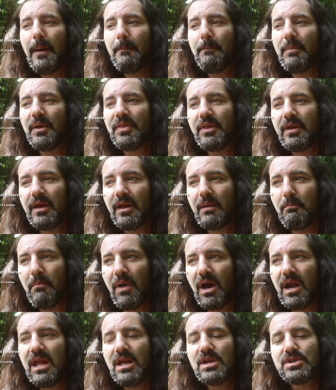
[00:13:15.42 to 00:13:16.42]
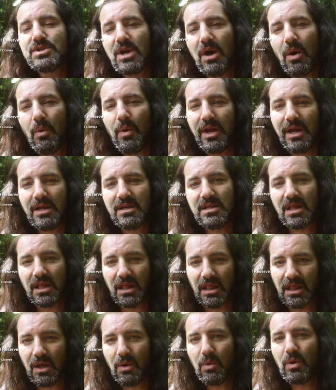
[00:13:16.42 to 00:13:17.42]
but the money is going into the
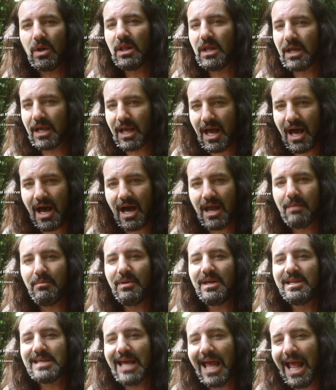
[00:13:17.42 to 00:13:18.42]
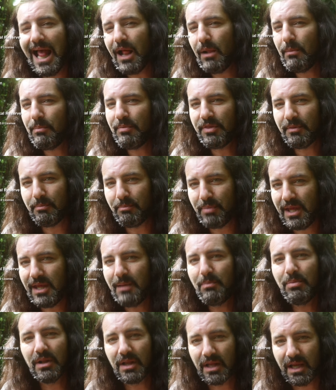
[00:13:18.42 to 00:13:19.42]
local economy to help the
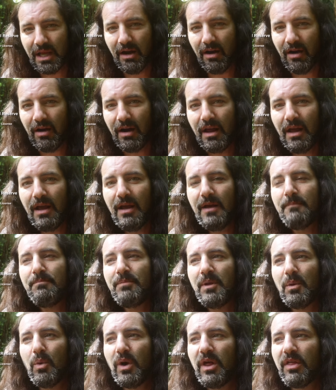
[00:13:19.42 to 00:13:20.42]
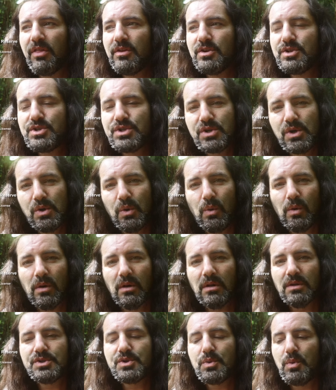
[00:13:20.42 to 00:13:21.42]
people here with
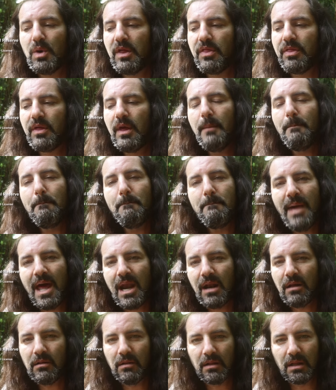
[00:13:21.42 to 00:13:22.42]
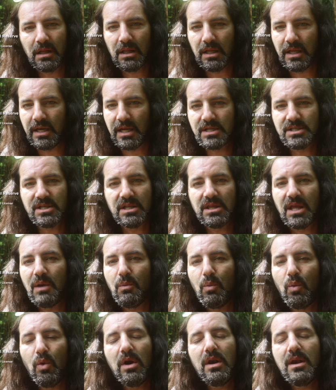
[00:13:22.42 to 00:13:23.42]
schools, with medical clinics that they
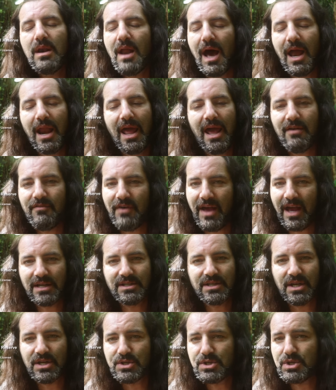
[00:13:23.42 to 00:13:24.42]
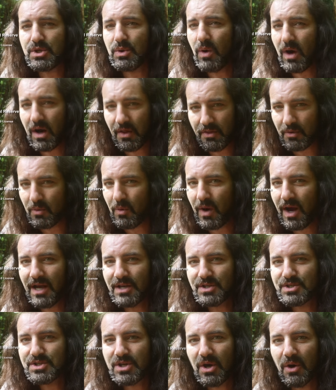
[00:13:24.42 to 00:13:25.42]
would not have access to
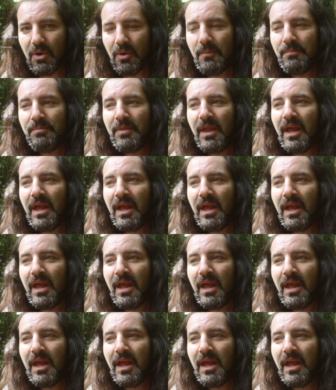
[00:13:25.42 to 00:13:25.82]
otherwise. So